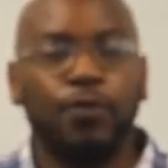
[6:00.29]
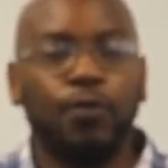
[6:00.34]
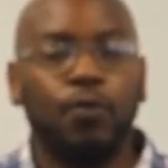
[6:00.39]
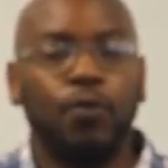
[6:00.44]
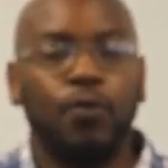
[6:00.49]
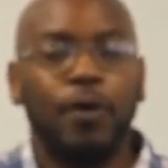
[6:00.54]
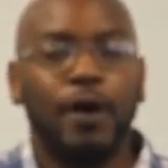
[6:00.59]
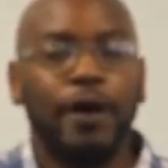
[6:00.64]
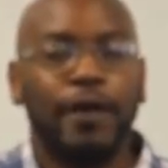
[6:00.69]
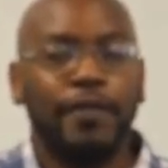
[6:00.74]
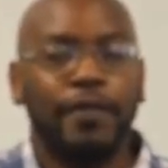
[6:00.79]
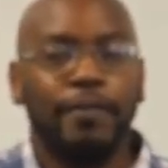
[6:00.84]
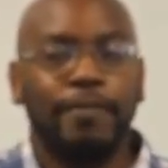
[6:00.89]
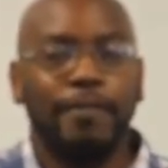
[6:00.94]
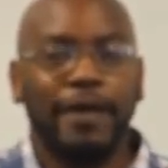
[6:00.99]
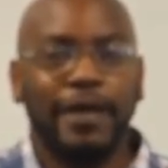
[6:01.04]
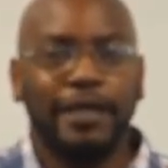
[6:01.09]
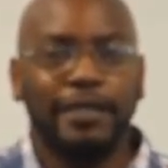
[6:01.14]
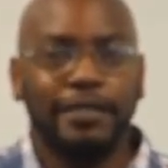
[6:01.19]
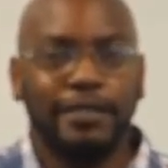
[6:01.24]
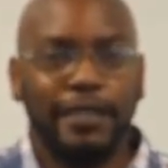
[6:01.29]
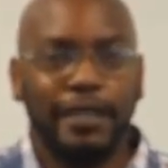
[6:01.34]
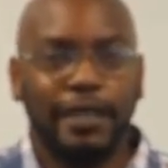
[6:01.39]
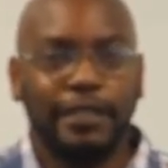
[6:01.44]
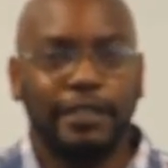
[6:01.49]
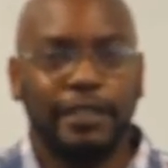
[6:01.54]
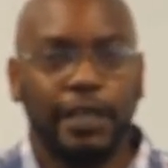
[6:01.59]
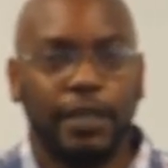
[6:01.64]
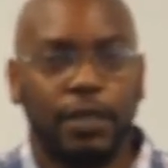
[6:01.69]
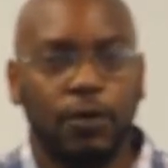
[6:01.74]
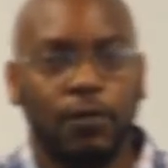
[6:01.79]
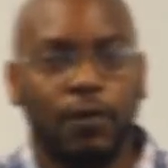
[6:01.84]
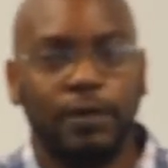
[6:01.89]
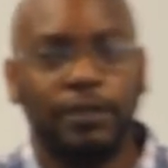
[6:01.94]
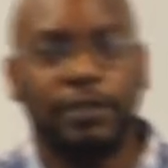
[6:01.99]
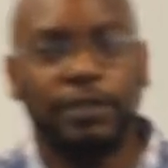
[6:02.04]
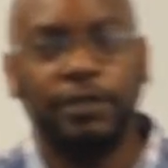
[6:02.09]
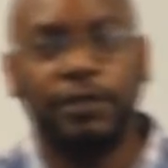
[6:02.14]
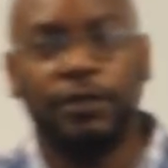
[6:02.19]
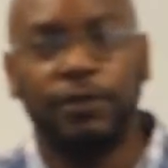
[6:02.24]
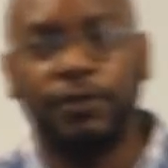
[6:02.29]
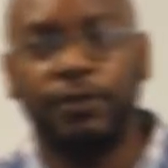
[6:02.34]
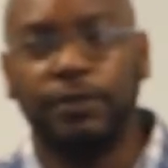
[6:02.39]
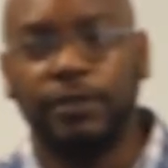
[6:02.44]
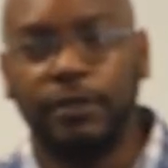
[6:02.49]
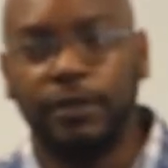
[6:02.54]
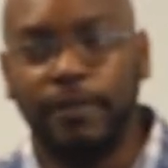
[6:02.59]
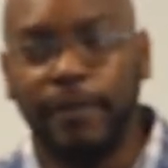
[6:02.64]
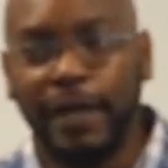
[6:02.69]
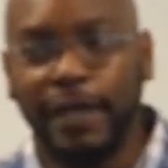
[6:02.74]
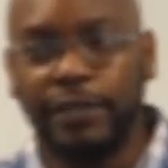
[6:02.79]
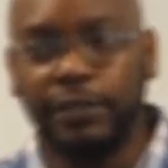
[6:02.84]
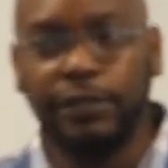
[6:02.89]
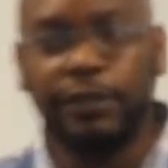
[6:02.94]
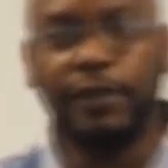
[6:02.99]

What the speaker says: one of the biggest things that you want to do to make sure